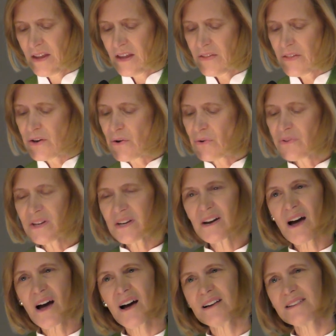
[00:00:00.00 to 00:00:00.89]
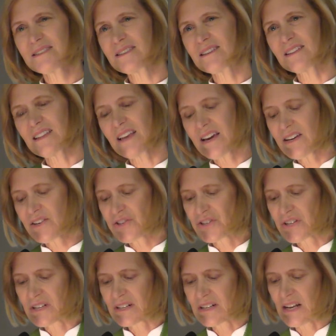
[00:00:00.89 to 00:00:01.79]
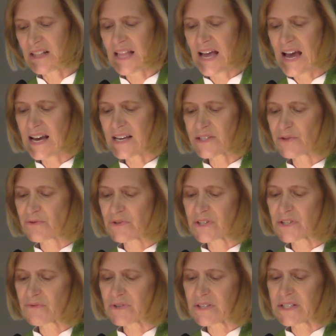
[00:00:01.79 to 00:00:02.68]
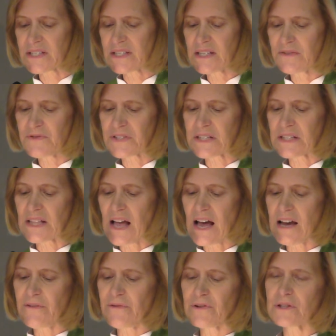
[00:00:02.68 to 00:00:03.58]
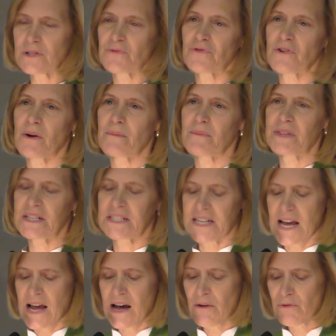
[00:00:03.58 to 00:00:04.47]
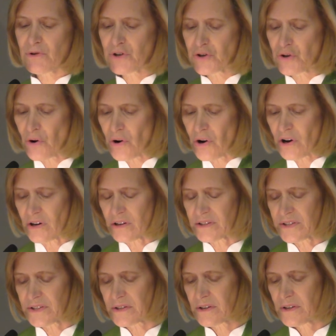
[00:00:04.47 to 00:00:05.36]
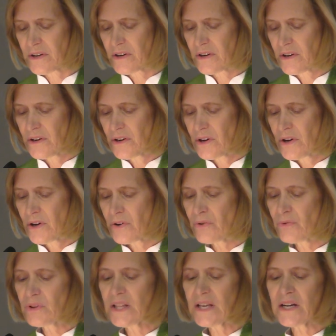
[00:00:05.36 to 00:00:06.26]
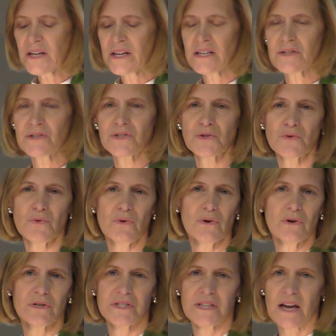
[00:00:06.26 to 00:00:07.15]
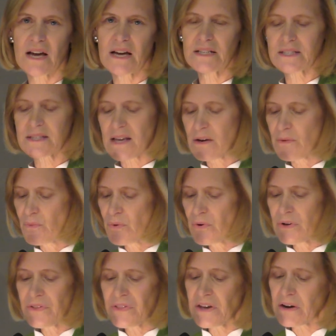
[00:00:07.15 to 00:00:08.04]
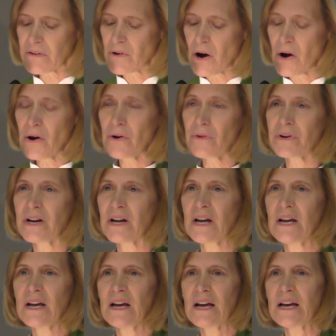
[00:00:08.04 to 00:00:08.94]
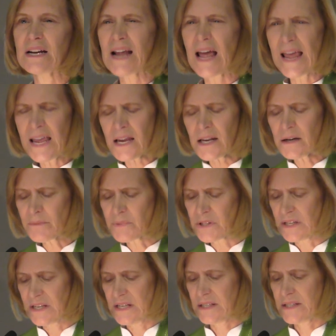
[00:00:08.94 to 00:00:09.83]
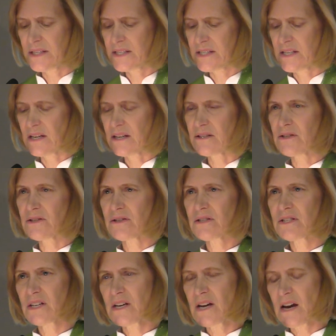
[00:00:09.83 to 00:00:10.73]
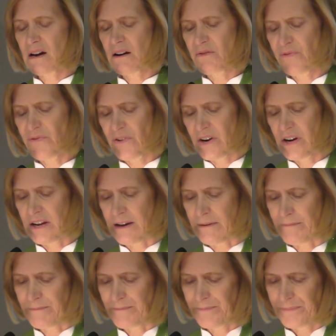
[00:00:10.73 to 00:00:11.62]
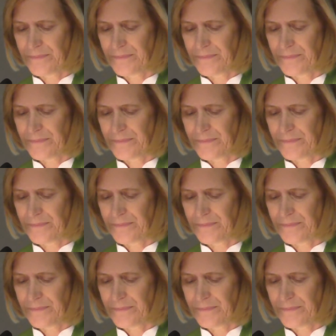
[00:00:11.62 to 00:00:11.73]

The only consolation Lazarus receives in life is from the town dogs, who lick his sores as they would their own, an animal instinct to care for him.